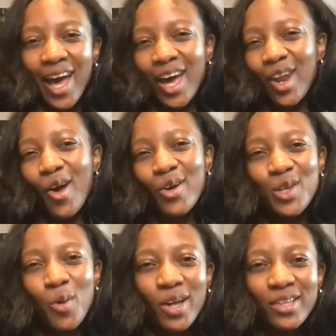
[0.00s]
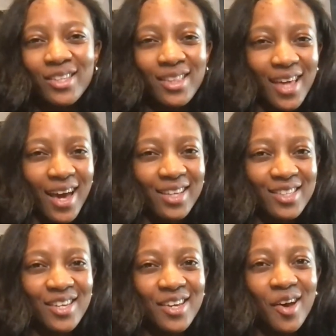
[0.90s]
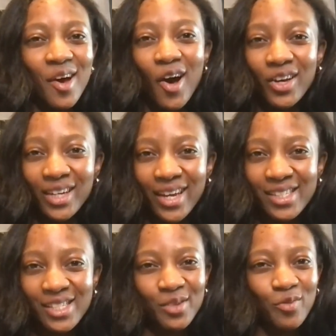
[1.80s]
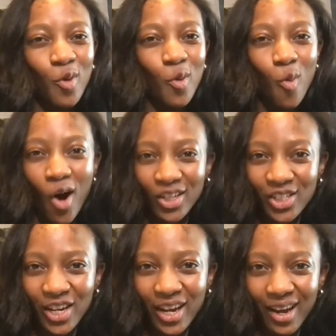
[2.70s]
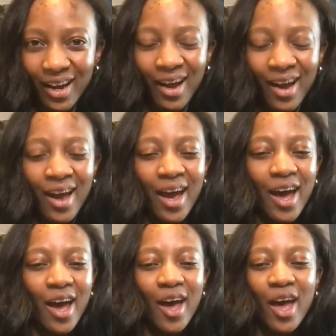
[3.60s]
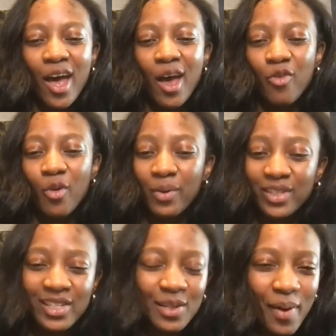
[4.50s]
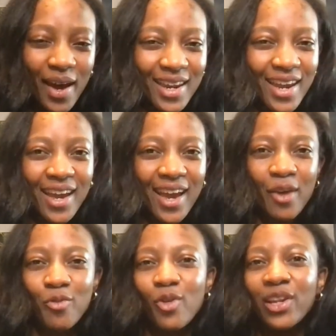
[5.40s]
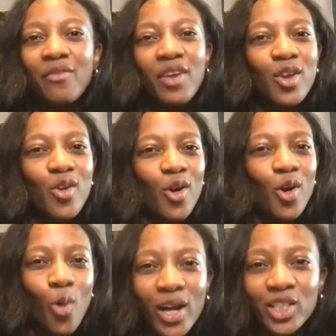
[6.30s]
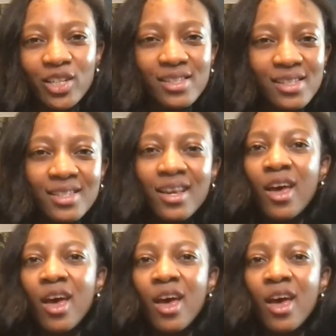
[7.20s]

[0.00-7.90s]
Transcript: and I also want to thank the audience for watching, and for participating, and for leaving your questions.